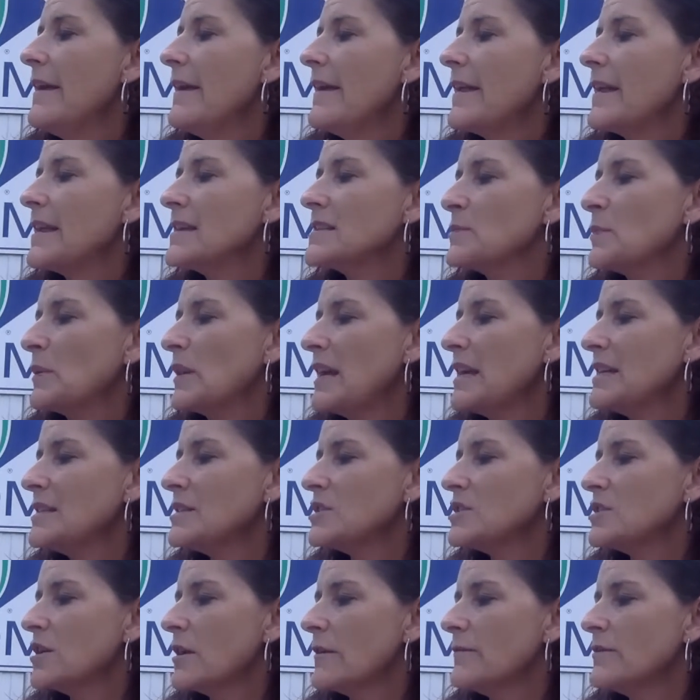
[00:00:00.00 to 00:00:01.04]
Yes,
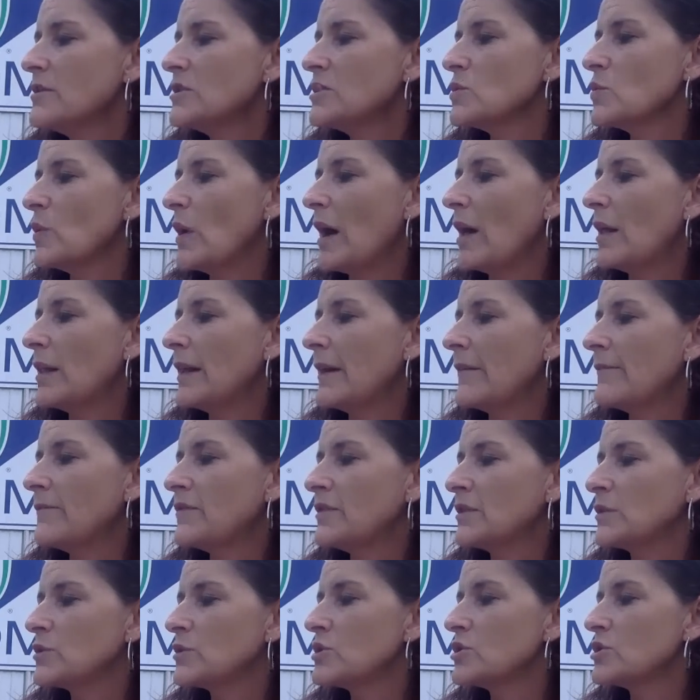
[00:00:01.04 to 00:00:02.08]
plants serve us well and
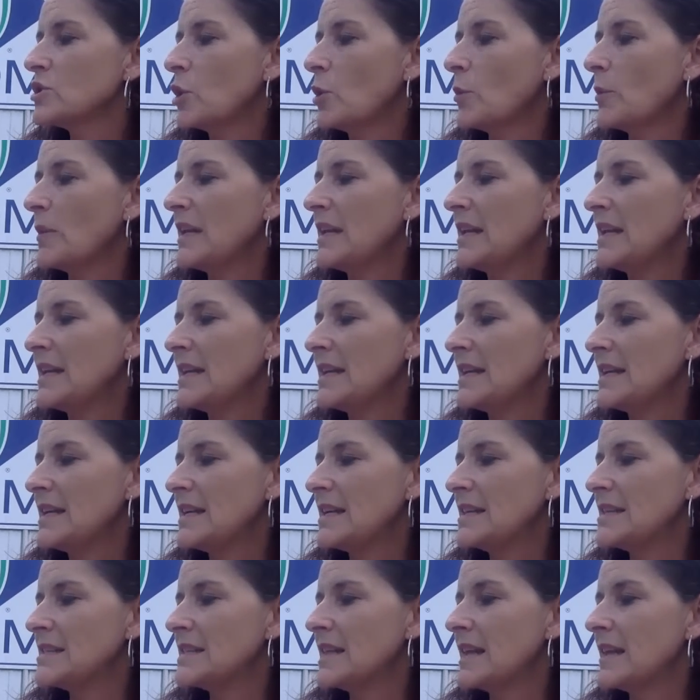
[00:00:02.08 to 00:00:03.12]
fill so many
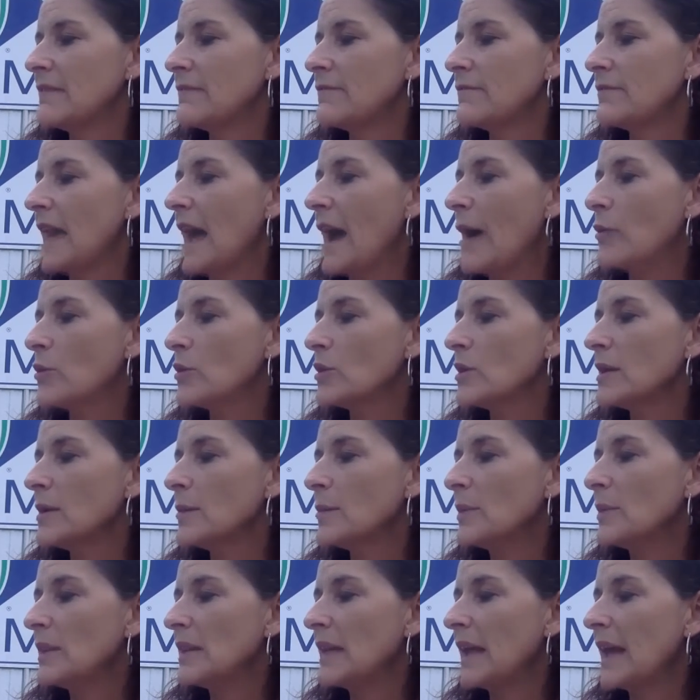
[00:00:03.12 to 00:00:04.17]
needs, and flowering
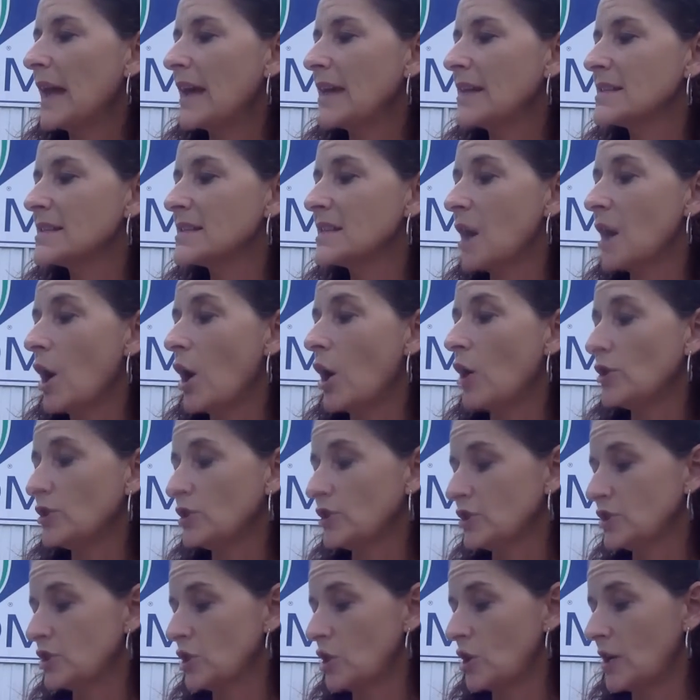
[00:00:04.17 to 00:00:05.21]
plants all
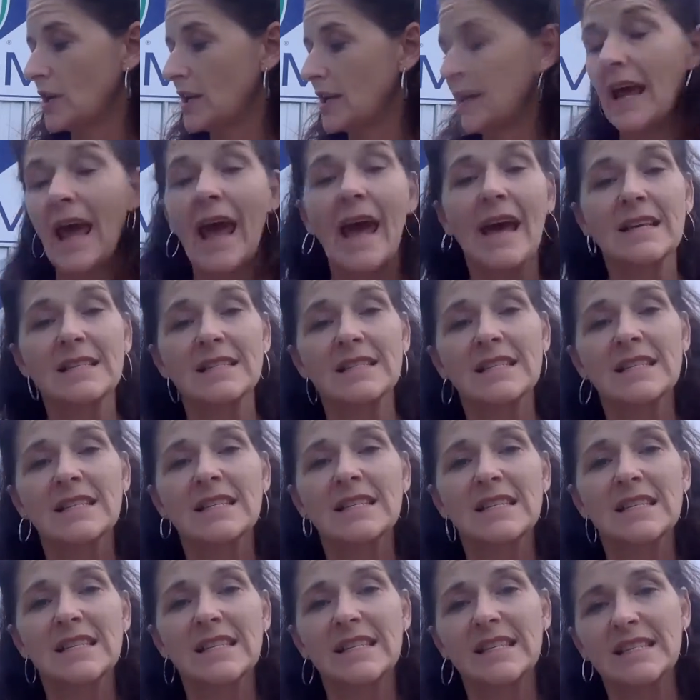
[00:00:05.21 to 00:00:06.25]
started as
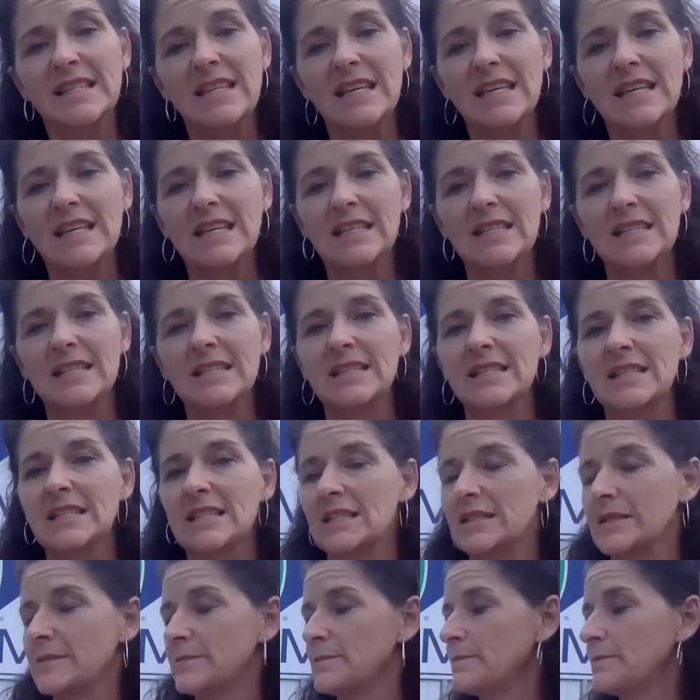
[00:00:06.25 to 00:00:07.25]
seeds.